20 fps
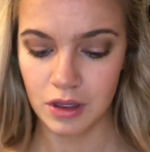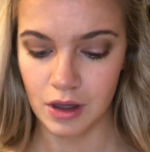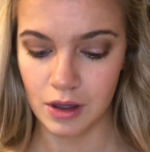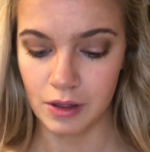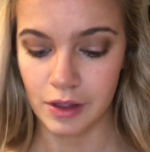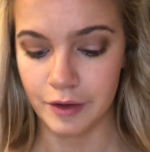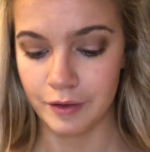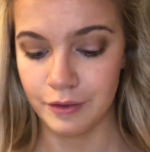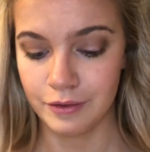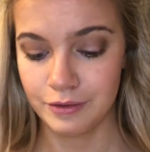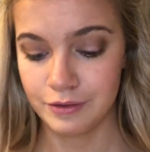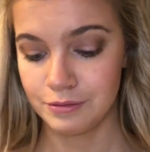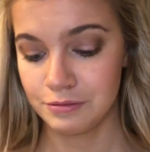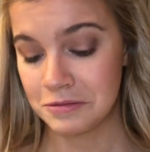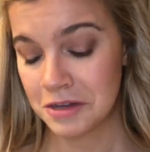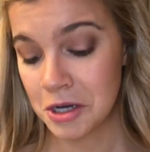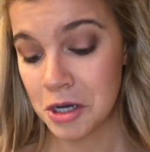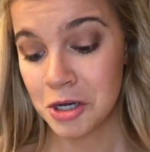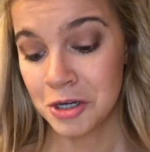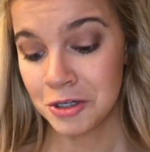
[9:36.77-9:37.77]
I love
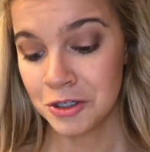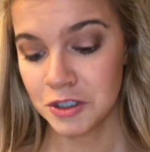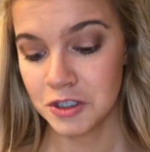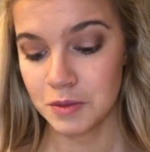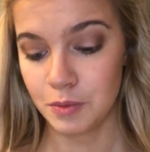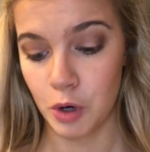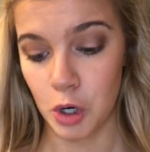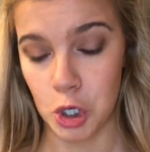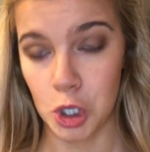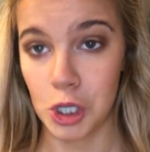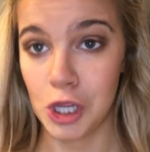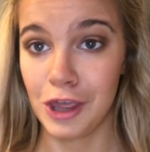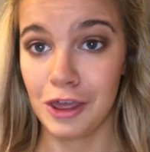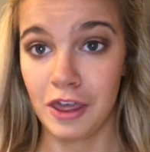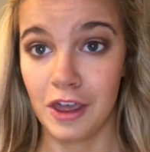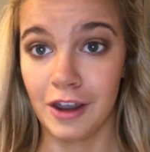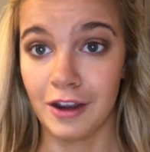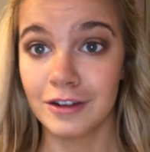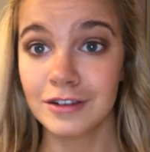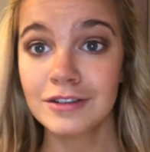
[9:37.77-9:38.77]
sparkly
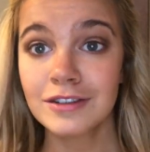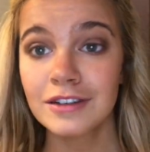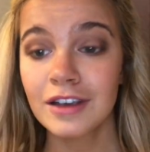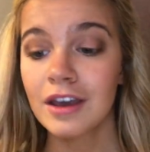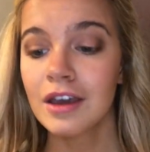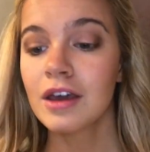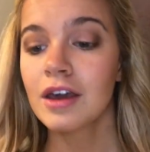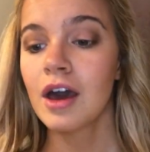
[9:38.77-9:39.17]
things.